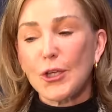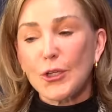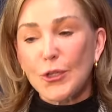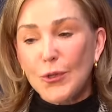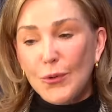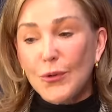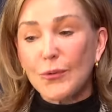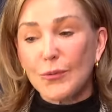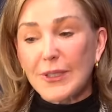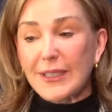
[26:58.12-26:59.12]
you're
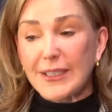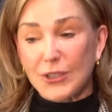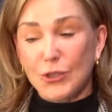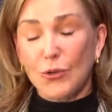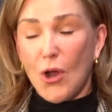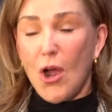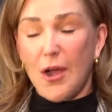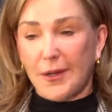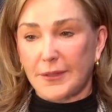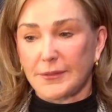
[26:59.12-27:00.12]
really
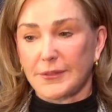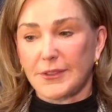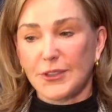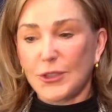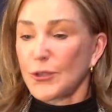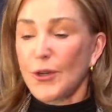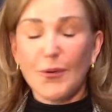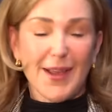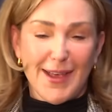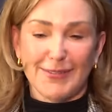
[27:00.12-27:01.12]
strong. You
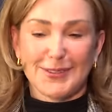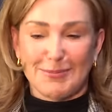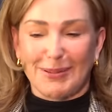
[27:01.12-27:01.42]
don't have to